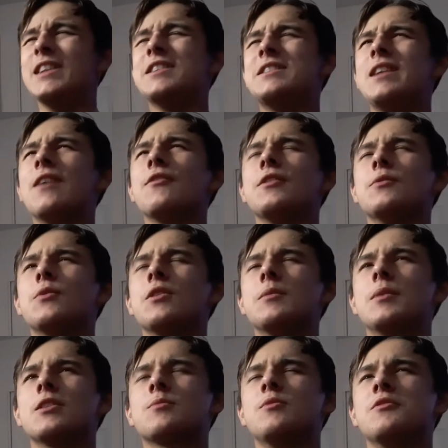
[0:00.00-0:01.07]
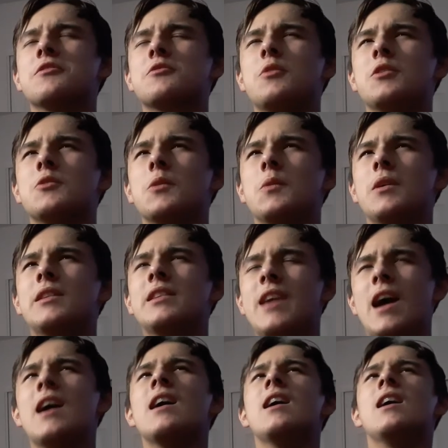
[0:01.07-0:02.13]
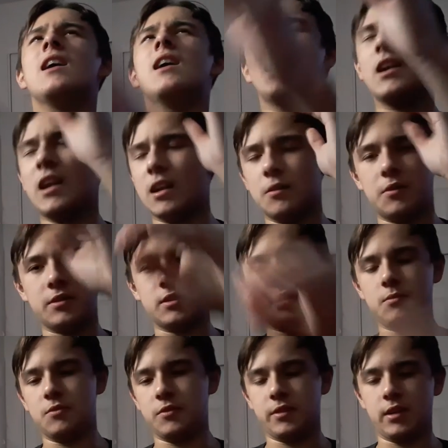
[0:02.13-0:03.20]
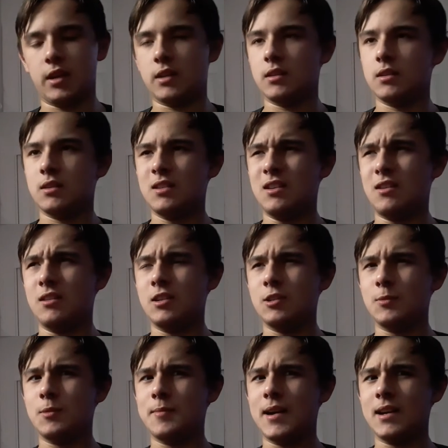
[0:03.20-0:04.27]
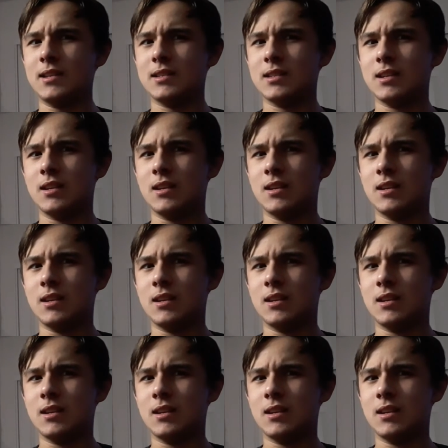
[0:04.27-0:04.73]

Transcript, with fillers: It is definitely one of the best movies of 2021. Yeah, I gotta watch that movie again. Is it on HBO Max?